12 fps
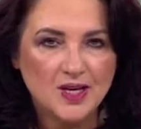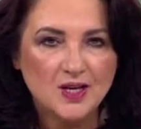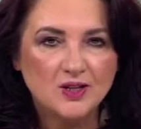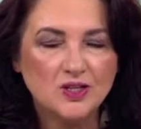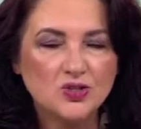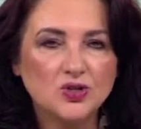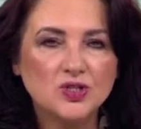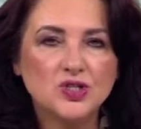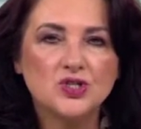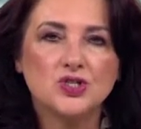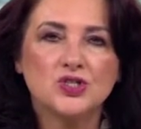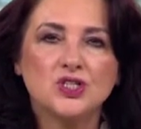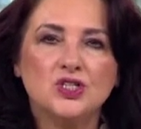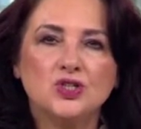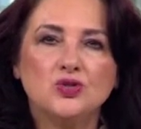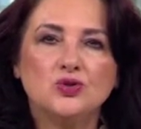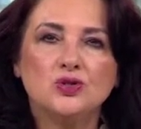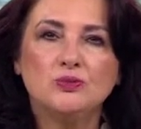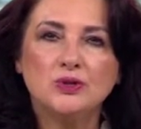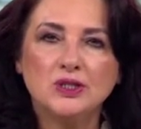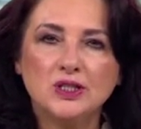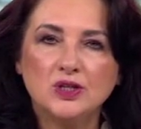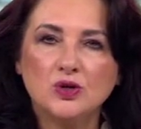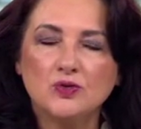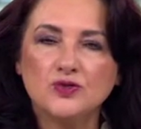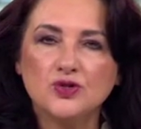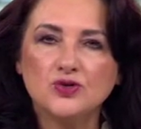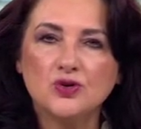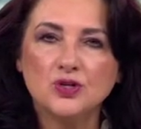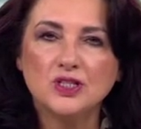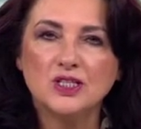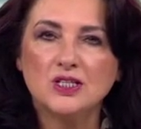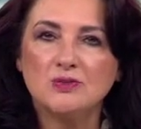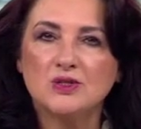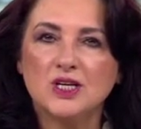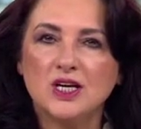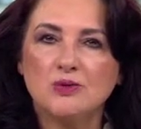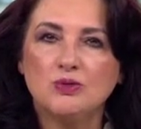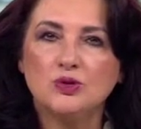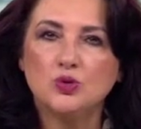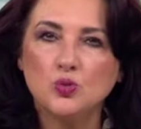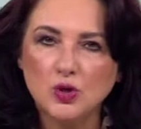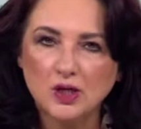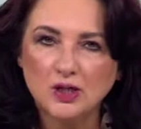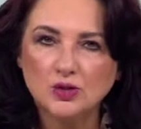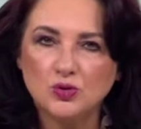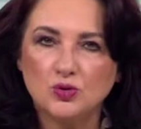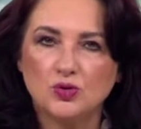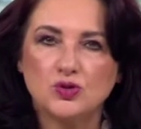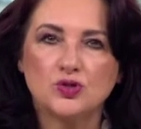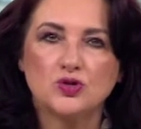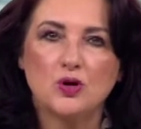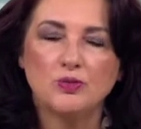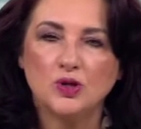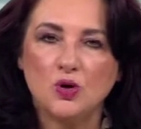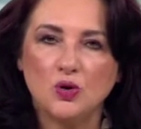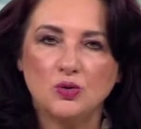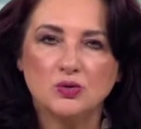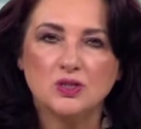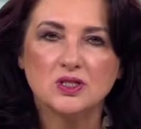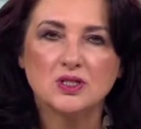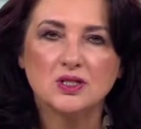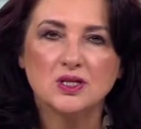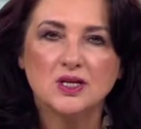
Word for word: These conditions lead to the building of strong teams able to work towards common goals.